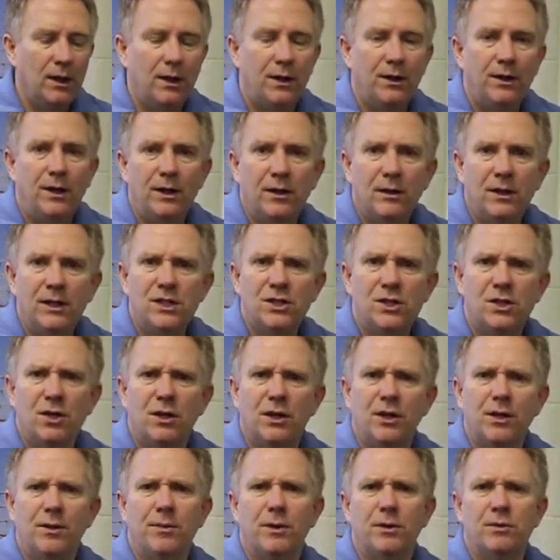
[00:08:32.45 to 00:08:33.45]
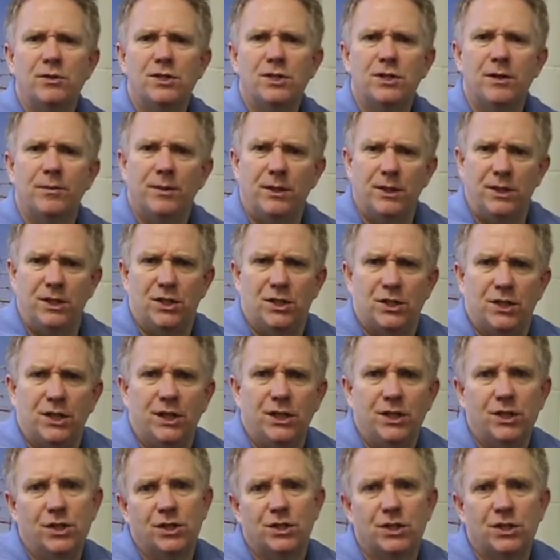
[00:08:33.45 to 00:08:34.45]
Now let's talk about some of these
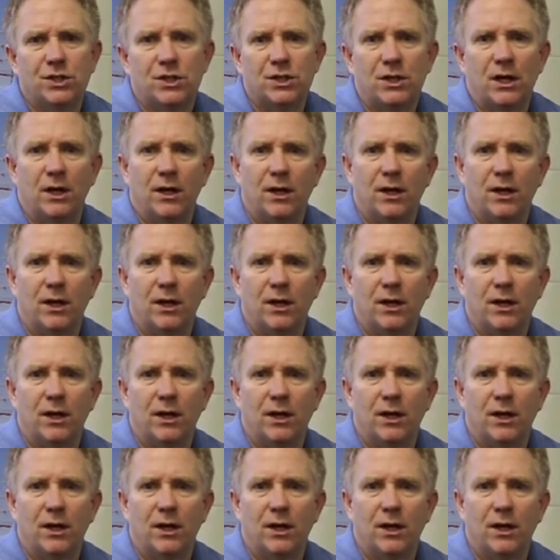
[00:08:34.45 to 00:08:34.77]
stages.